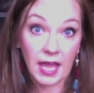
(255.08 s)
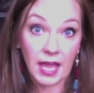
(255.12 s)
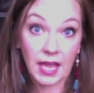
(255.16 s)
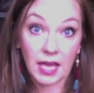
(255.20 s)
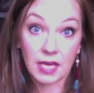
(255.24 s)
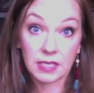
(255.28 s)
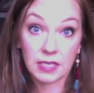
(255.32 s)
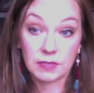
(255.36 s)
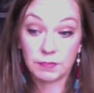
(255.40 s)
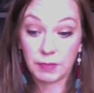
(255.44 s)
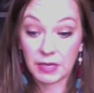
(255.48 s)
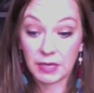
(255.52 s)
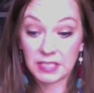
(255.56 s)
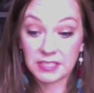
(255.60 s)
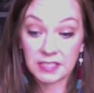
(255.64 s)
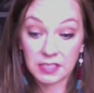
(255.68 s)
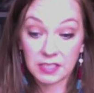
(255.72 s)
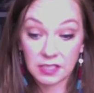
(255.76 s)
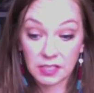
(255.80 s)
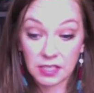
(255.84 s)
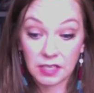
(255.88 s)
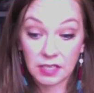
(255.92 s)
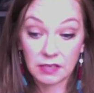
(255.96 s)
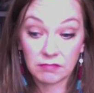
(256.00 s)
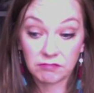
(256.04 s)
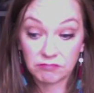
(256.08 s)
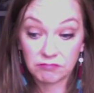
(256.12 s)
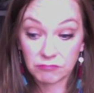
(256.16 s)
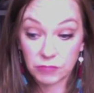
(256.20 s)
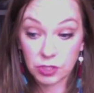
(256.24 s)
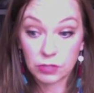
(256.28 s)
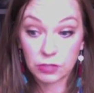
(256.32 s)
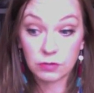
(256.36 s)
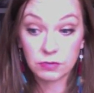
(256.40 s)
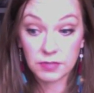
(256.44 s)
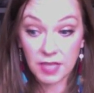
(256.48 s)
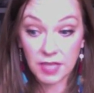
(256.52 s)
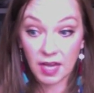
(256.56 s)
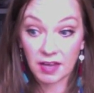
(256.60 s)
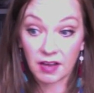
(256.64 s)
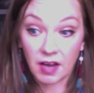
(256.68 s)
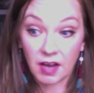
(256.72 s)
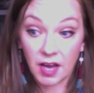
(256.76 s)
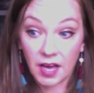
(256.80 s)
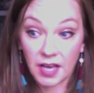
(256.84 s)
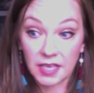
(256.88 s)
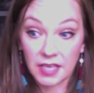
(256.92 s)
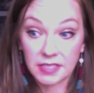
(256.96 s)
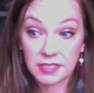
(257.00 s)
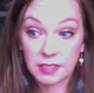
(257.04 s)
and basically use
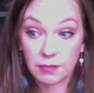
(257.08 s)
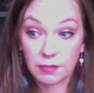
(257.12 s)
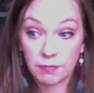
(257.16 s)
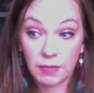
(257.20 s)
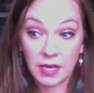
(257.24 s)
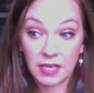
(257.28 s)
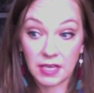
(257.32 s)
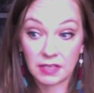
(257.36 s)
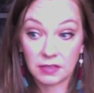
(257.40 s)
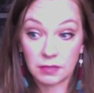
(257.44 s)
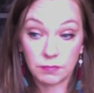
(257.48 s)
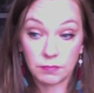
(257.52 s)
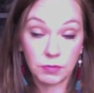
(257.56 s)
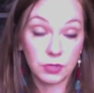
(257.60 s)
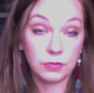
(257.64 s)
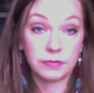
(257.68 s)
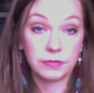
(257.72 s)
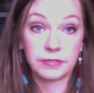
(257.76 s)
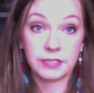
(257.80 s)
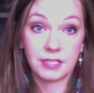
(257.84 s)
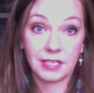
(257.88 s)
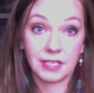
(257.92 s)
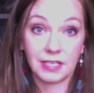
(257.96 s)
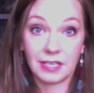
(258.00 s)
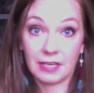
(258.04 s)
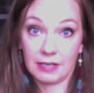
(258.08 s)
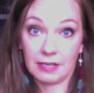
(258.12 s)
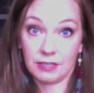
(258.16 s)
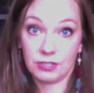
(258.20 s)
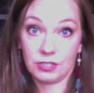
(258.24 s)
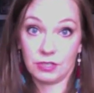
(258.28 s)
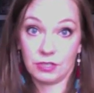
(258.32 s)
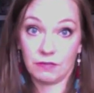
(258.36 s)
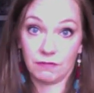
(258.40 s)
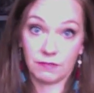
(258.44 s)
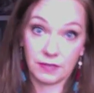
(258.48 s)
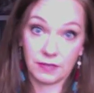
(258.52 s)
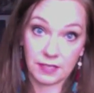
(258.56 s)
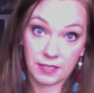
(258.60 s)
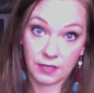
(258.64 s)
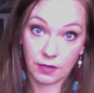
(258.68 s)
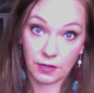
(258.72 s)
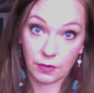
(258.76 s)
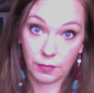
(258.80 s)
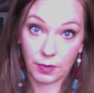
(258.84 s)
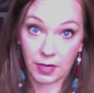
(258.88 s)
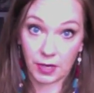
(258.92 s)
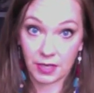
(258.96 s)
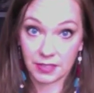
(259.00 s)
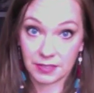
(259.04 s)
AI to make the most engaging
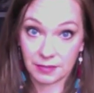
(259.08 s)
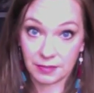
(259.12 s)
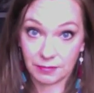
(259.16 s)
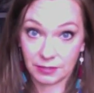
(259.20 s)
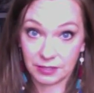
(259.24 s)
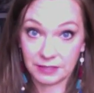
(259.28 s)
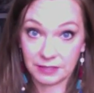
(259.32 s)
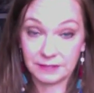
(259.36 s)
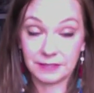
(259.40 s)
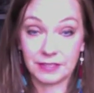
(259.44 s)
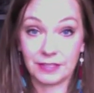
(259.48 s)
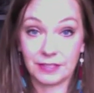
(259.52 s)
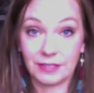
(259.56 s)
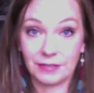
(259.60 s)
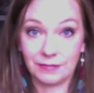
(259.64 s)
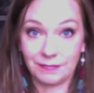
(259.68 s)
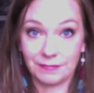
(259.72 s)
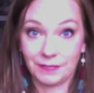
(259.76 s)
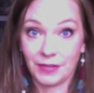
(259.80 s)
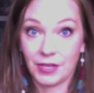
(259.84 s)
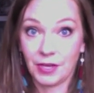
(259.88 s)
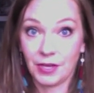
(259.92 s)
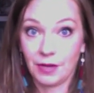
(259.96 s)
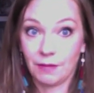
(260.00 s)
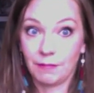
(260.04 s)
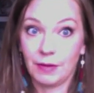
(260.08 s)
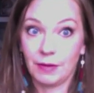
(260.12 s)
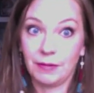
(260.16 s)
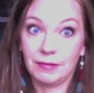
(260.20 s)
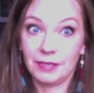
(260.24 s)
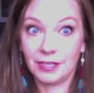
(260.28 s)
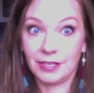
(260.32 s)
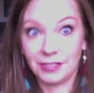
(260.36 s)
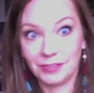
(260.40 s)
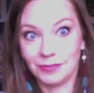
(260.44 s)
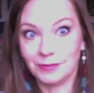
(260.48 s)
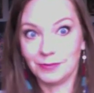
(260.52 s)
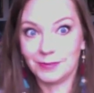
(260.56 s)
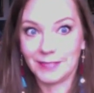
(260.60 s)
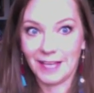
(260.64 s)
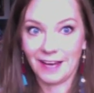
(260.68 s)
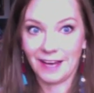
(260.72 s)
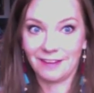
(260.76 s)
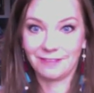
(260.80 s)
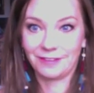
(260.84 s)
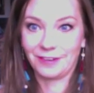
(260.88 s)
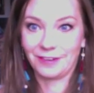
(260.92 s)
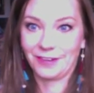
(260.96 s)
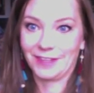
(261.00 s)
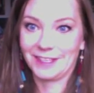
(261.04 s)
video possible. So maybe I'll use
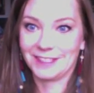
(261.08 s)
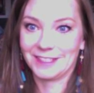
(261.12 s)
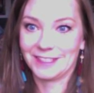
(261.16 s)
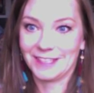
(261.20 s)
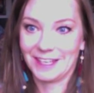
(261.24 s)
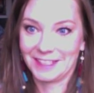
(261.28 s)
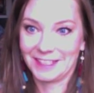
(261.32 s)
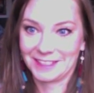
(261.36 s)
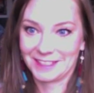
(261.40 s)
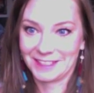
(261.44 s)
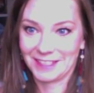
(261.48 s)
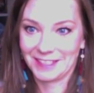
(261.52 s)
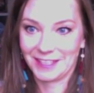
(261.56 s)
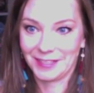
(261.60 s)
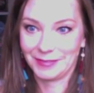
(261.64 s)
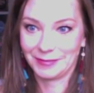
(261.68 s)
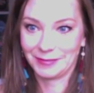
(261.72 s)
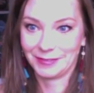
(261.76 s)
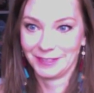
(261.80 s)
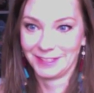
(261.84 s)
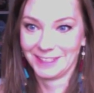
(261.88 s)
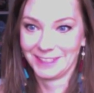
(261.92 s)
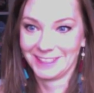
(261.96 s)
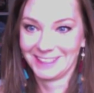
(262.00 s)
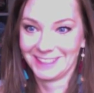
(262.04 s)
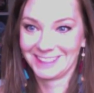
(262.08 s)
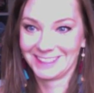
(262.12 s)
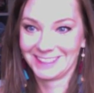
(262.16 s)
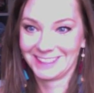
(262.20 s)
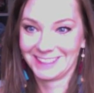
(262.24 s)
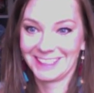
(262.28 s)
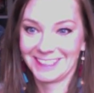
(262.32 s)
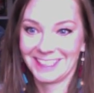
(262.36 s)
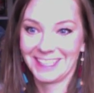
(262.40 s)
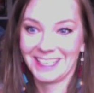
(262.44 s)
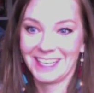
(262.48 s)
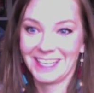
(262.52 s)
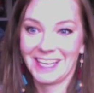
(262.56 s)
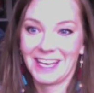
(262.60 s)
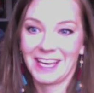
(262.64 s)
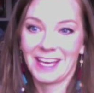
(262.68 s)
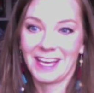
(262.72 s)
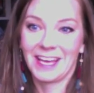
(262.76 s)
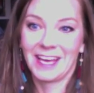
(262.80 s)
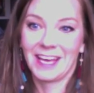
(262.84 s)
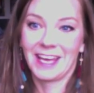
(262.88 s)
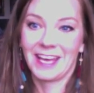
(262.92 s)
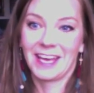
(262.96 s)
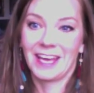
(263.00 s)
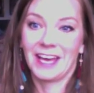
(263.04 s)
that for this next time.
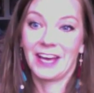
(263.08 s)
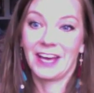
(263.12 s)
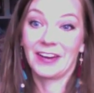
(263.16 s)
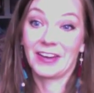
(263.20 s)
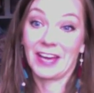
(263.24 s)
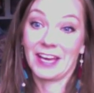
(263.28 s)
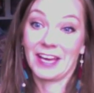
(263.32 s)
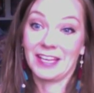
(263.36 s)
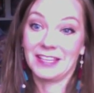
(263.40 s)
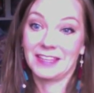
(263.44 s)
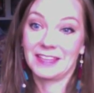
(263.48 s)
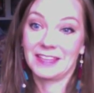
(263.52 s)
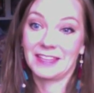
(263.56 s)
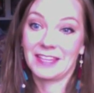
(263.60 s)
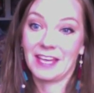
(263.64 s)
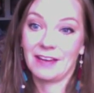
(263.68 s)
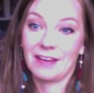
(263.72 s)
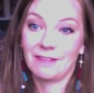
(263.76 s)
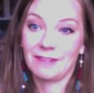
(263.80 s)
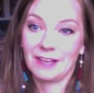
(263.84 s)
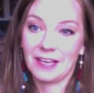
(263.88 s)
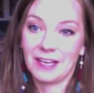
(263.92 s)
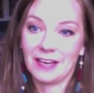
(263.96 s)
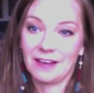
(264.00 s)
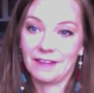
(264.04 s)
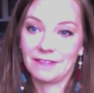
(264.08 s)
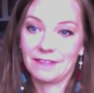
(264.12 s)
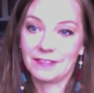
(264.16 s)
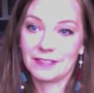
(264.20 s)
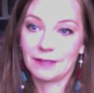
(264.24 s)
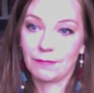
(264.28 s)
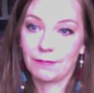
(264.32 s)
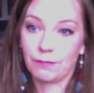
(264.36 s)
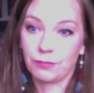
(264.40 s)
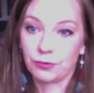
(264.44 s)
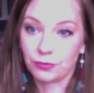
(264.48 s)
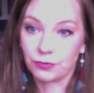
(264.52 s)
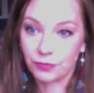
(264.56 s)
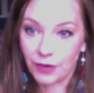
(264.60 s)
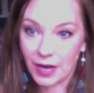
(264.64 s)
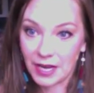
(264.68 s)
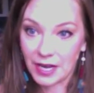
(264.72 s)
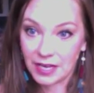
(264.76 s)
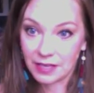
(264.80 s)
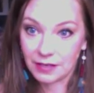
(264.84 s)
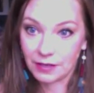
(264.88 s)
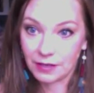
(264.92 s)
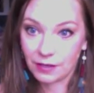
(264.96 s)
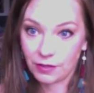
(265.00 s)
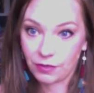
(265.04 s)
Okay, then we have some
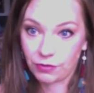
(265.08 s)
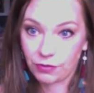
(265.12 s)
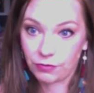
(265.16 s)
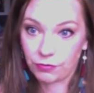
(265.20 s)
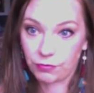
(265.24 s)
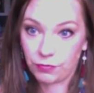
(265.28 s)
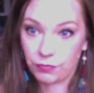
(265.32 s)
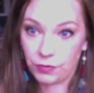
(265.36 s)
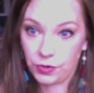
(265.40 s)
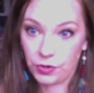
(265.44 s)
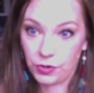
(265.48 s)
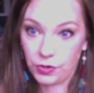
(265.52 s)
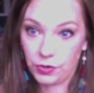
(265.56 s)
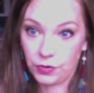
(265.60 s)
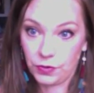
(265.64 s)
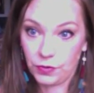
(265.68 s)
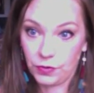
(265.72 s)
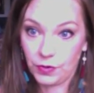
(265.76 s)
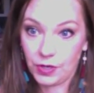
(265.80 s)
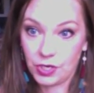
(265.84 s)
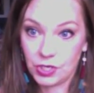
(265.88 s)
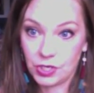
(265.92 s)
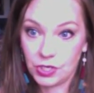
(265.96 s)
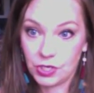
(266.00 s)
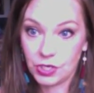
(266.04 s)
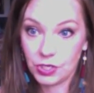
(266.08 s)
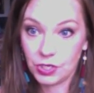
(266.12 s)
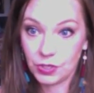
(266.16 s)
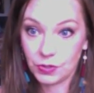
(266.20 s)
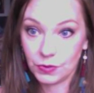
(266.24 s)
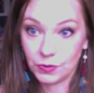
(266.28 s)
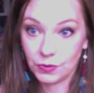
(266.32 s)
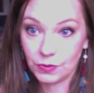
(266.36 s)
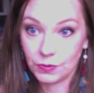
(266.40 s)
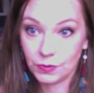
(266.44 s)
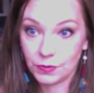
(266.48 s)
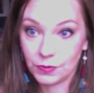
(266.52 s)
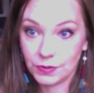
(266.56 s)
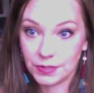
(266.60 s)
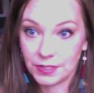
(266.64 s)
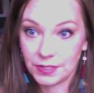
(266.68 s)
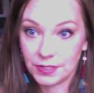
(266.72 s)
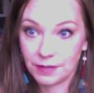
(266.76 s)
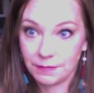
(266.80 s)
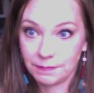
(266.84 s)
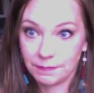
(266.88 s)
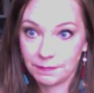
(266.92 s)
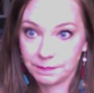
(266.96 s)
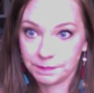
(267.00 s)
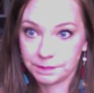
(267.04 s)
breakthrough
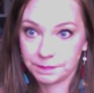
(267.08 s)
news.